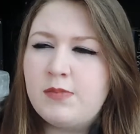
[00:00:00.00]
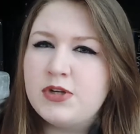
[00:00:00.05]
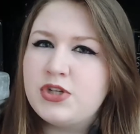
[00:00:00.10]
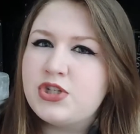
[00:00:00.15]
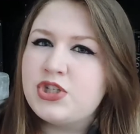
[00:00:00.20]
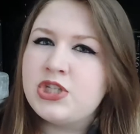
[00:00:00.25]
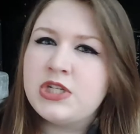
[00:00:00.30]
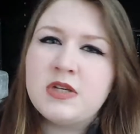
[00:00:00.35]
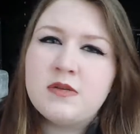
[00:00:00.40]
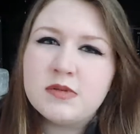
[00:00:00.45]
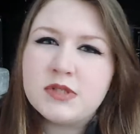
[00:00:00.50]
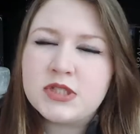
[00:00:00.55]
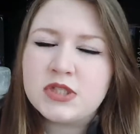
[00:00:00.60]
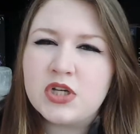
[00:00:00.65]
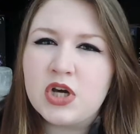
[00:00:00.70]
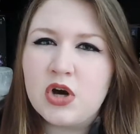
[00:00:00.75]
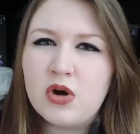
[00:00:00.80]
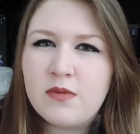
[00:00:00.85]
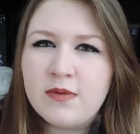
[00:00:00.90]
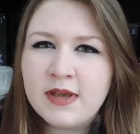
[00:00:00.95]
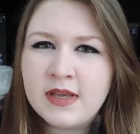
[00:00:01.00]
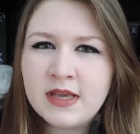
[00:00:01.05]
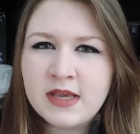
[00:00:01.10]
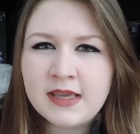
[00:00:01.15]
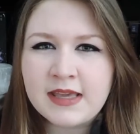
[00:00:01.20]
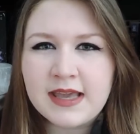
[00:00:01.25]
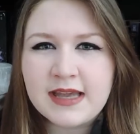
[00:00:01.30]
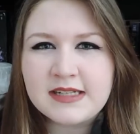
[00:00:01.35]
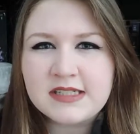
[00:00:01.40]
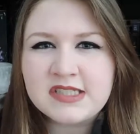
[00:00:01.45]
but she was going
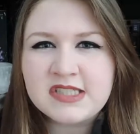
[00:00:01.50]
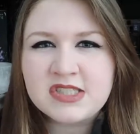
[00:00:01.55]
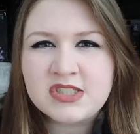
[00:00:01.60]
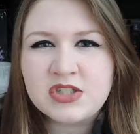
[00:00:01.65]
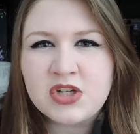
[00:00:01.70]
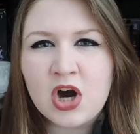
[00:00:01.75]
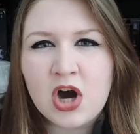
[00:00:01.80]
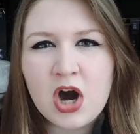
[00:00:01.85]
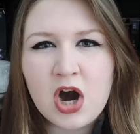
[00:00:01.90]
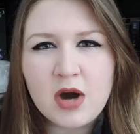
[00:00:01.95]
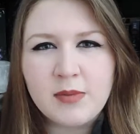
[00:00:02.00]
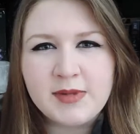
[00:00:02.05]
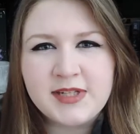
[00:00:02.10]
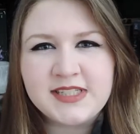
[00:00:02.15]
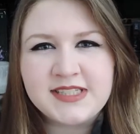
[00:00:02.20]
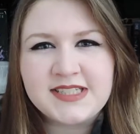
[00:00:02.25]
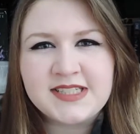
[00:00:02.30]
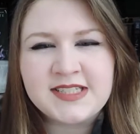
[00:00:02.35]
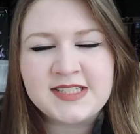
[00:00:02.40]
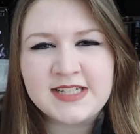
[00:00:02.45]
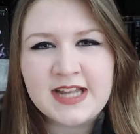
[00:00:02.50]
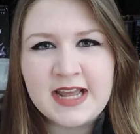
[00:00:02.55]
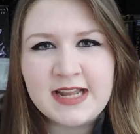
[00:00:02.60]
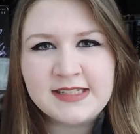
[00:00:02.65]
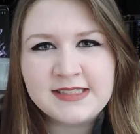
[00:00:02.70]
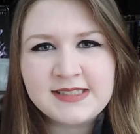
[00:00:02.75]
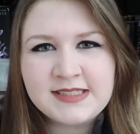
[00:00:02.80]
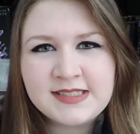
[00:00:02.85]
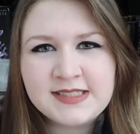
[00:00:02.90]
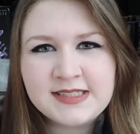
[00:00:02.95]
against common
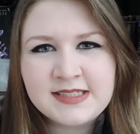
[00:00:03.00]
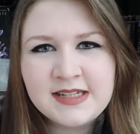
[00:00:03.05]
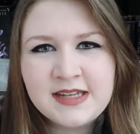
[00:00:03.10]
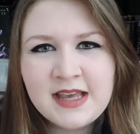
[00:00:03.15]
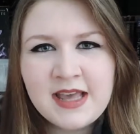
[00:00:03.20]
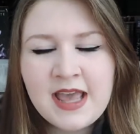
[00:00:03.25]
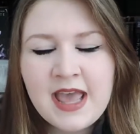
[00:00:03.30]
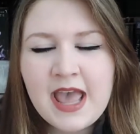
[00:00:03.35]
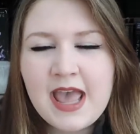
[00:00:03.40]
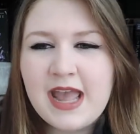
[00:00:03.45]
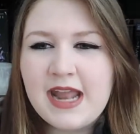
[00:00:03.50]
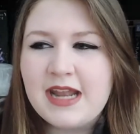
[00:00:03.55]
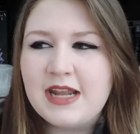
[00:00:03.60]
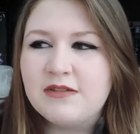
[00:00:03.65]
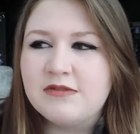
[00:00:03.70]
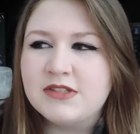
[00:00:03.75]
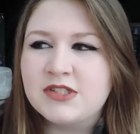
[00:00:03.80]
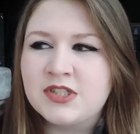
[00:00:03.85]
sense, and it